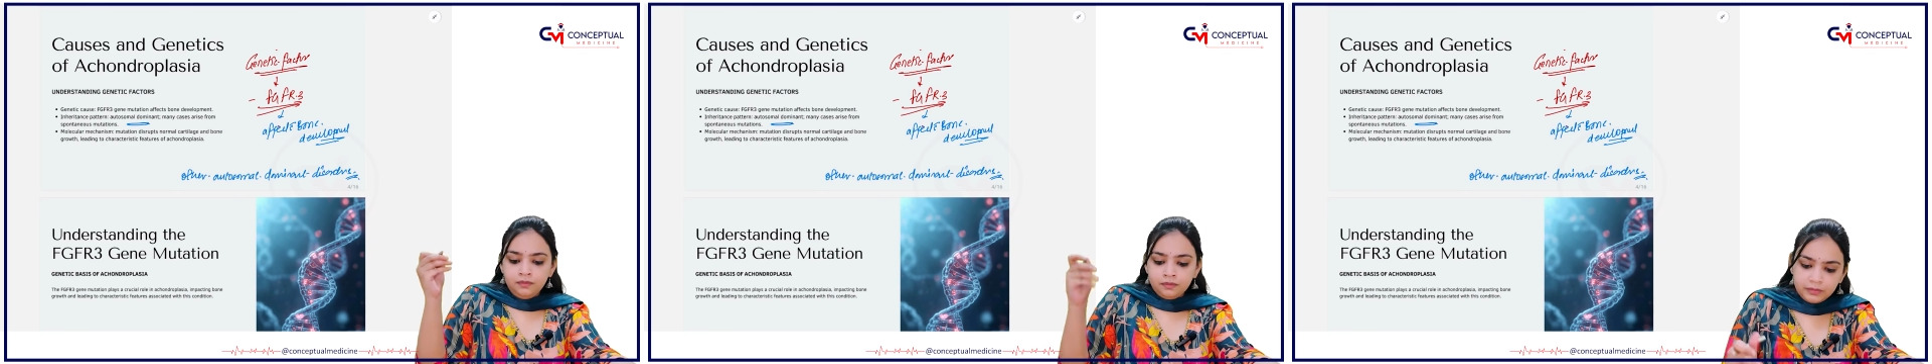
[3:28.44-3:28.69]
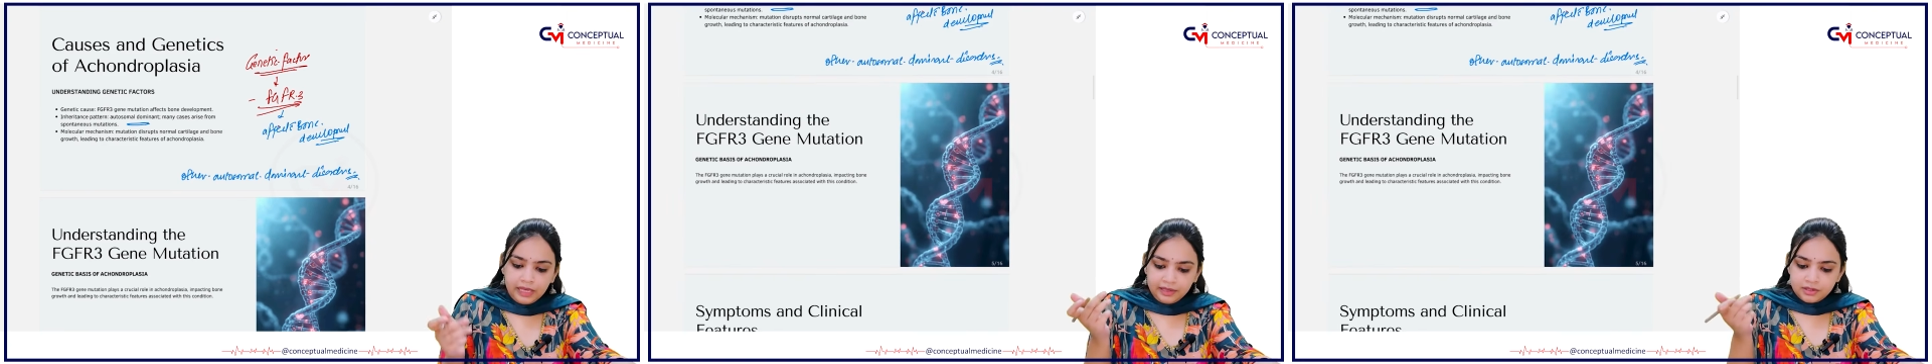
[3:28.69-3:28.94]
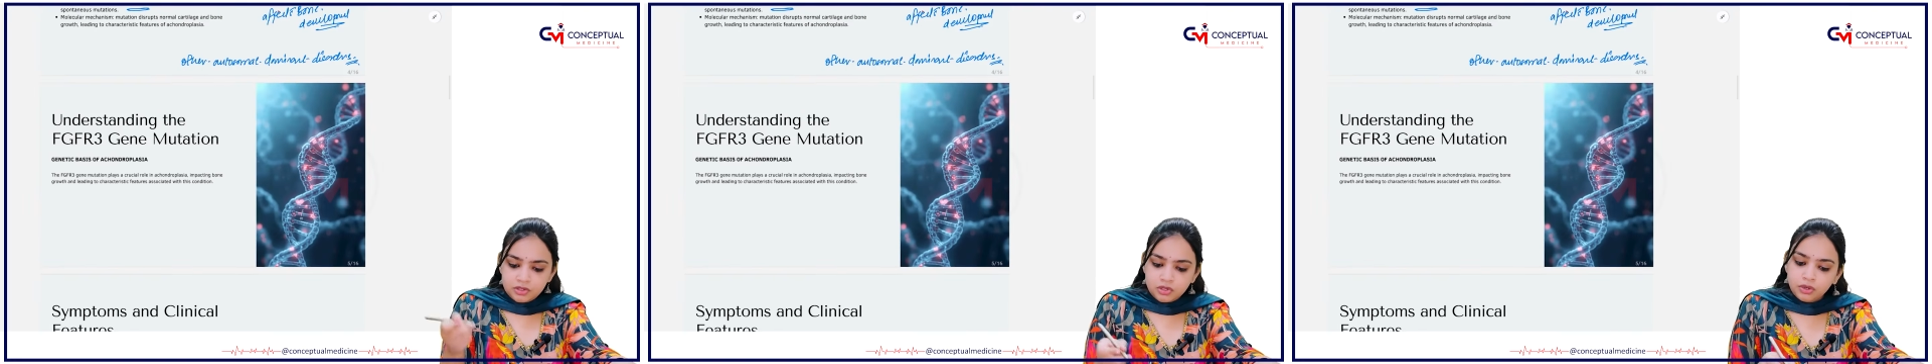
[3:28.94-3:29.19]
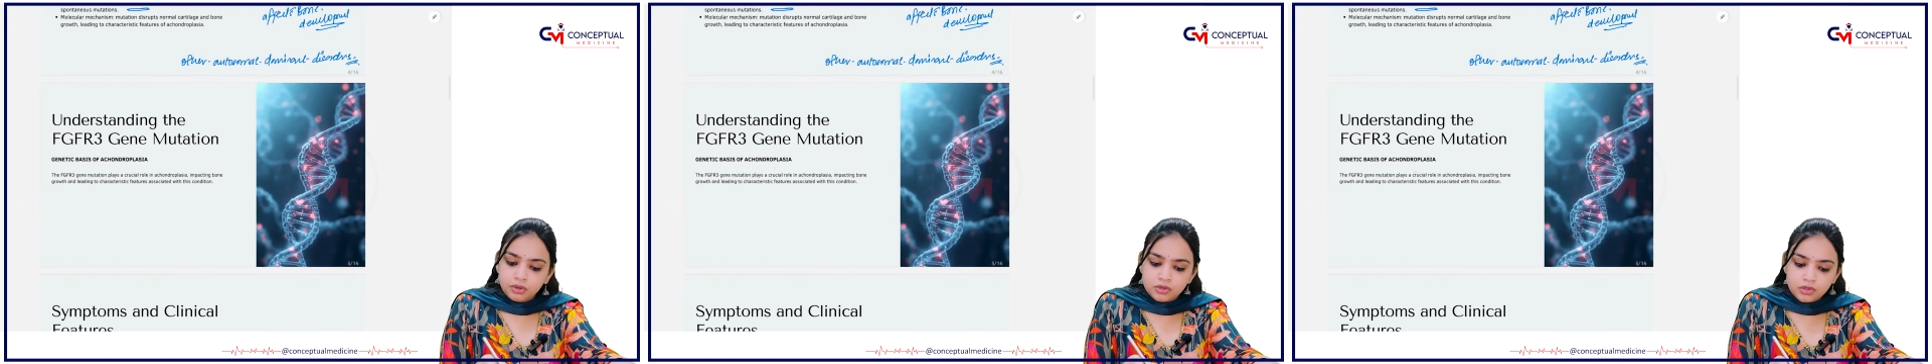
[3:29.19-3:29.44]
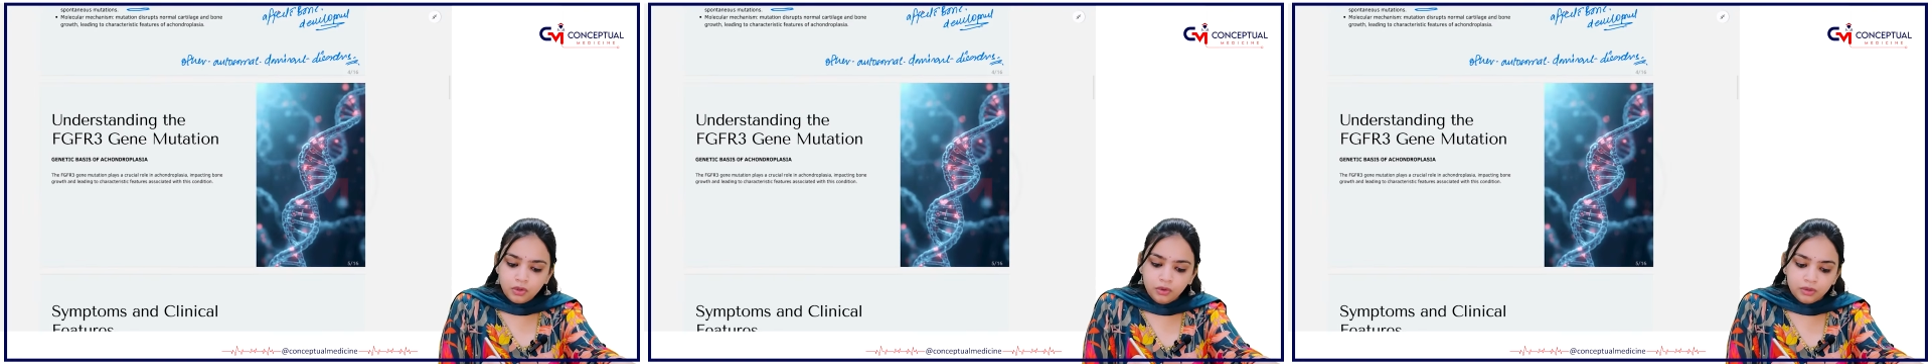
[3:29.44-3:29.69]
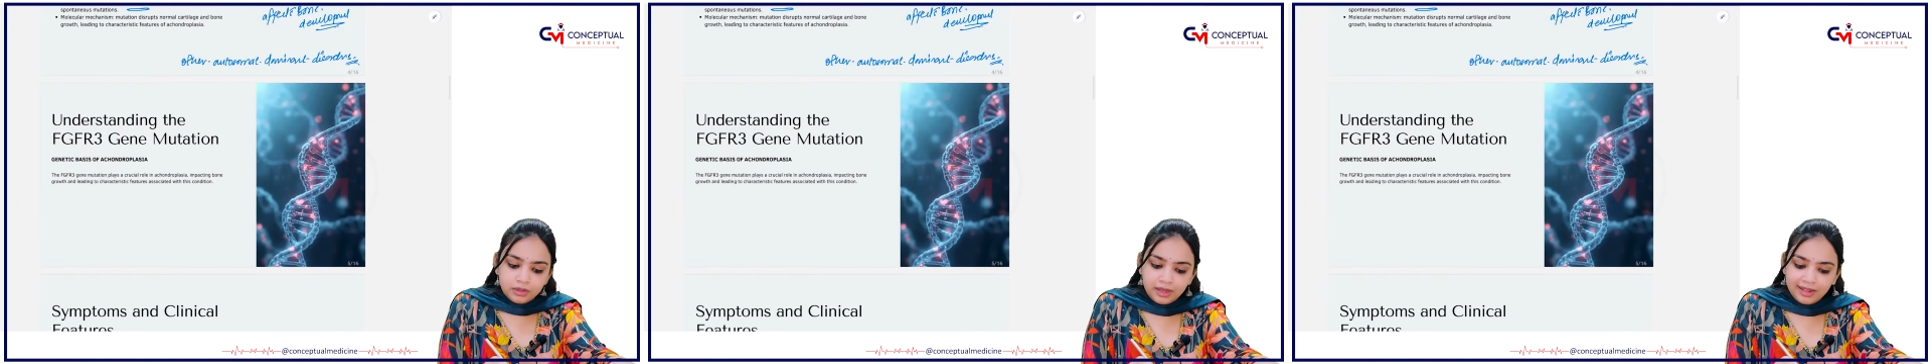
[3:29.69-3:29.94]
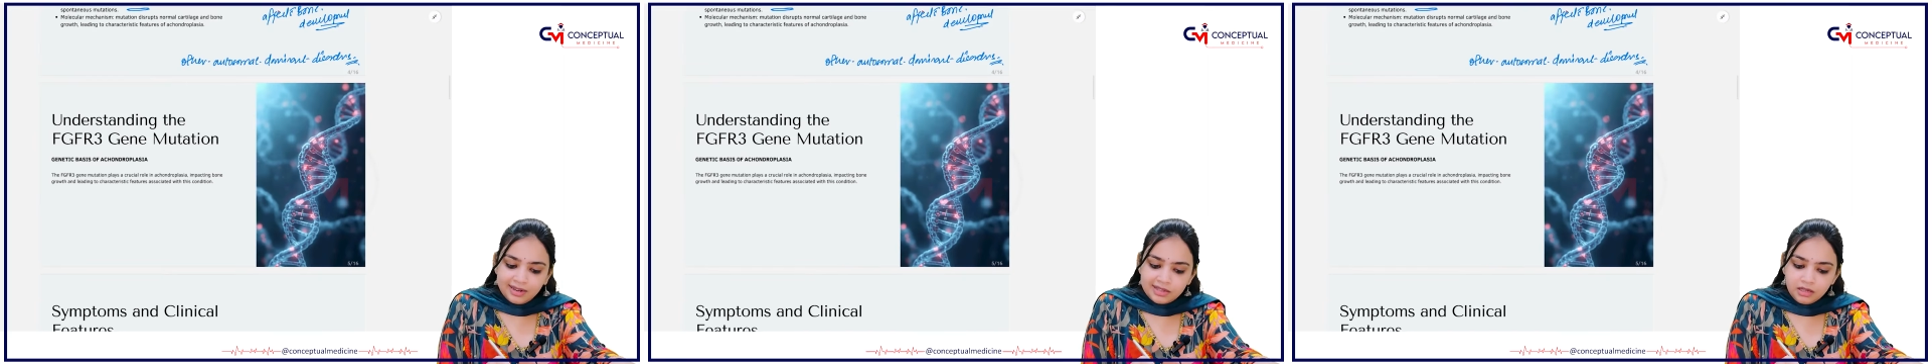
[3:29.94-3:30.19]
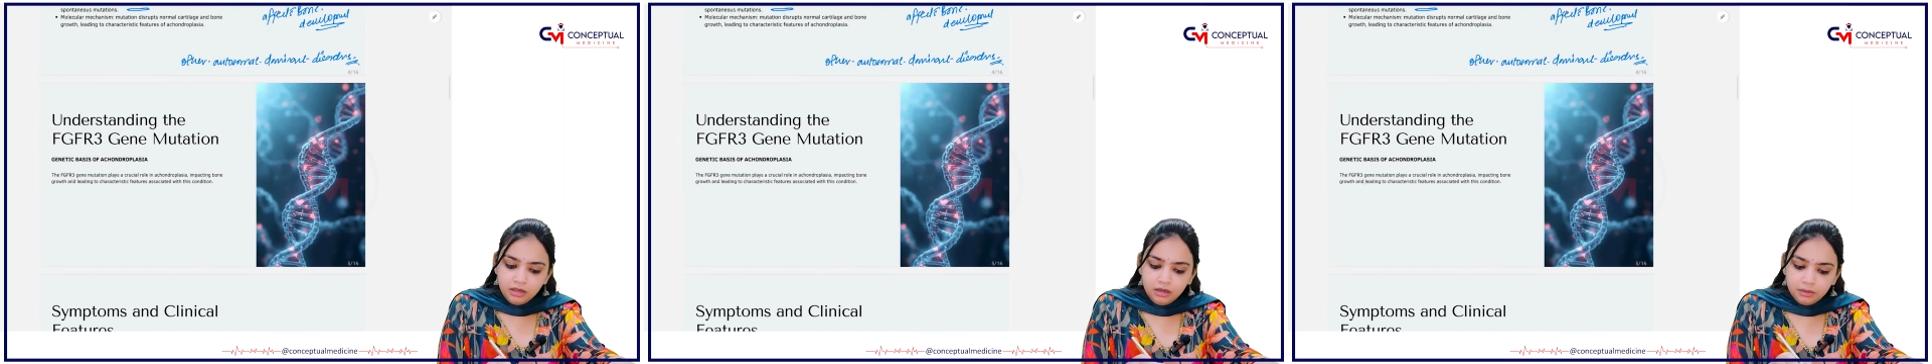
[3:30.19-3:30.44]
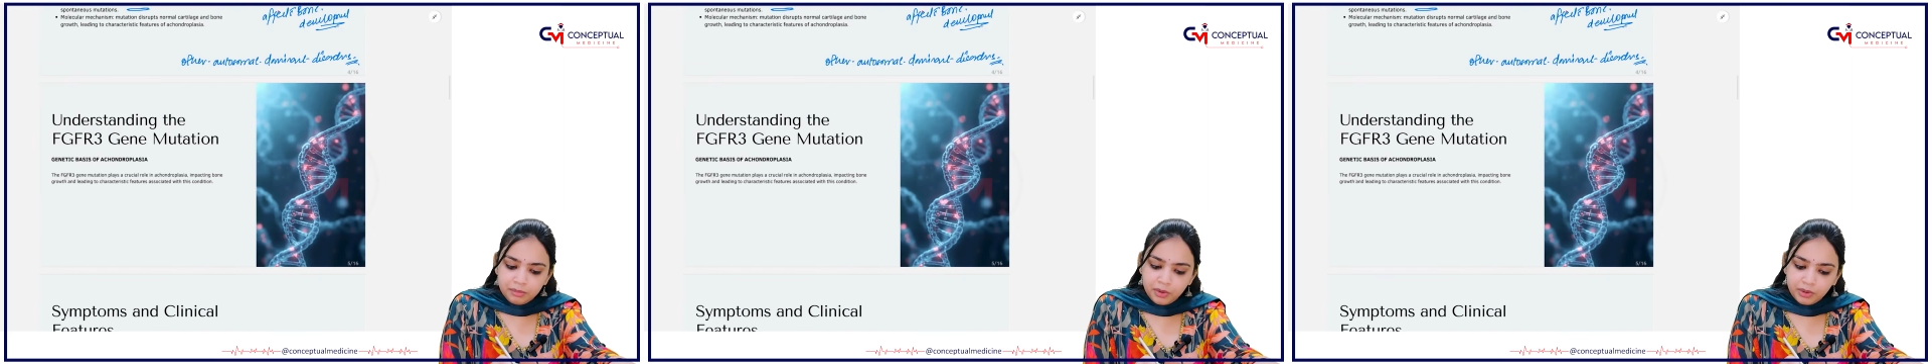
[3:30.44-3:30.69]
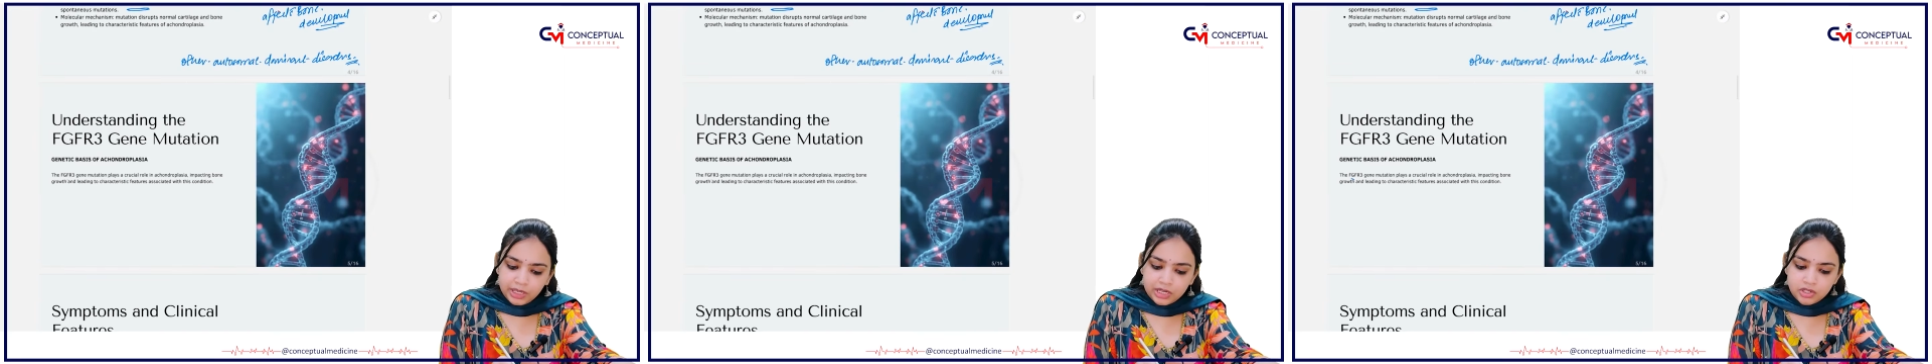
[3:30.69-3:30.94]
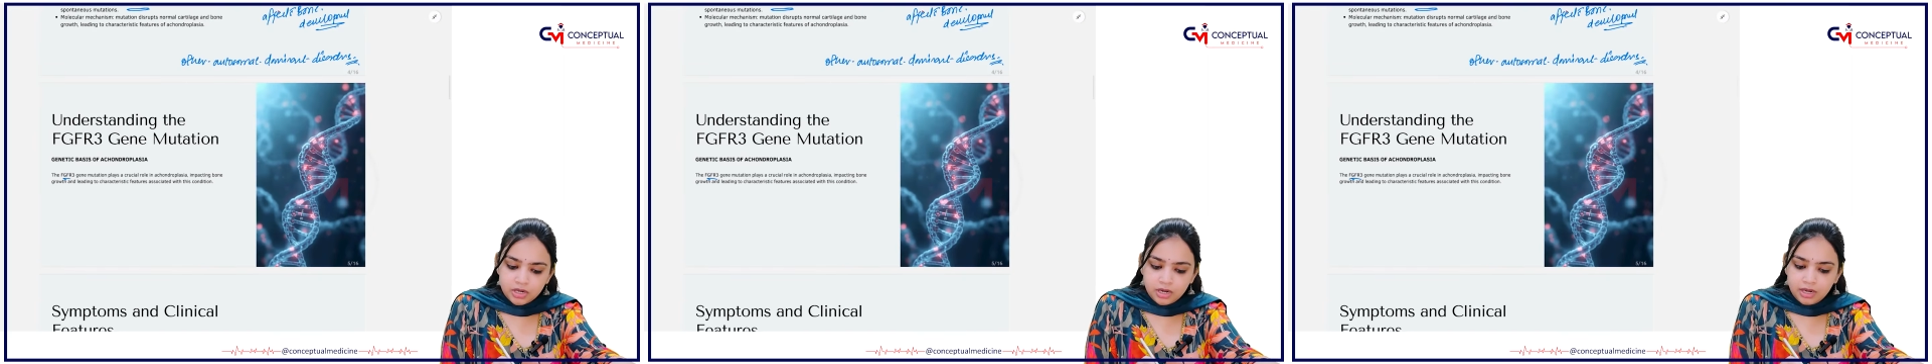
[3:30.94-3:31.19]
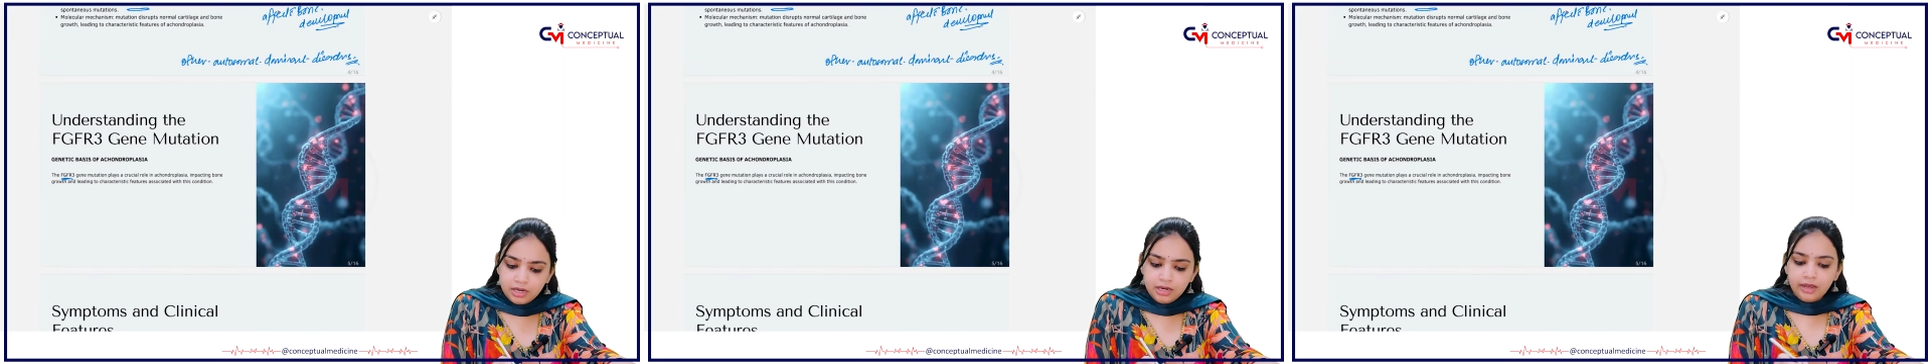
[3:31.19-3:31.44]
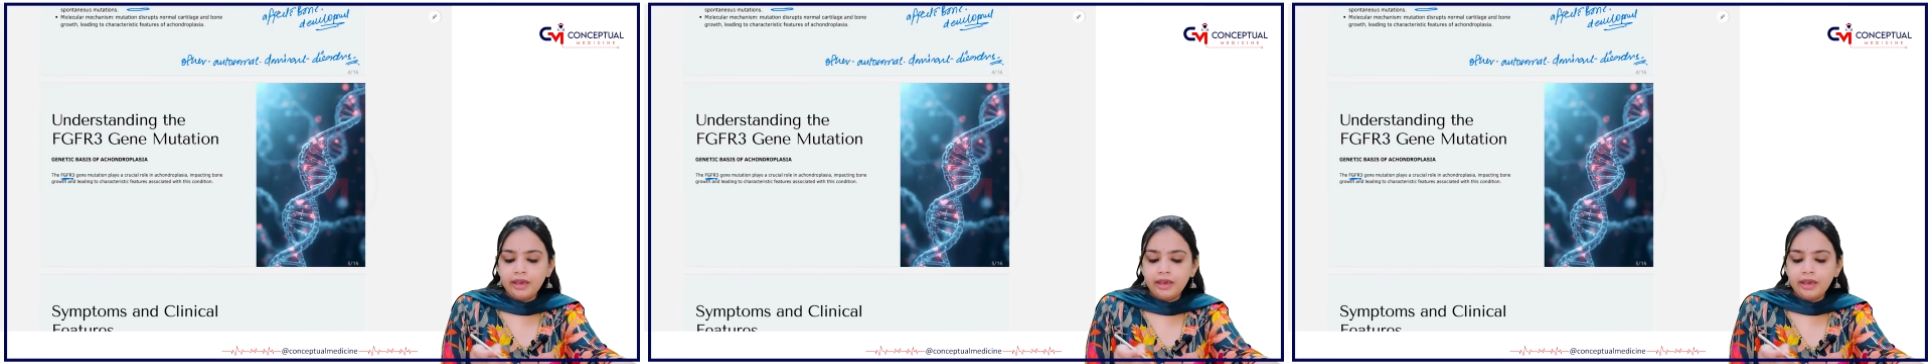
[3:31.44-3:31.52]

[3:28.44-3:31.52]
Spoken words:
Next, so there is a mutation in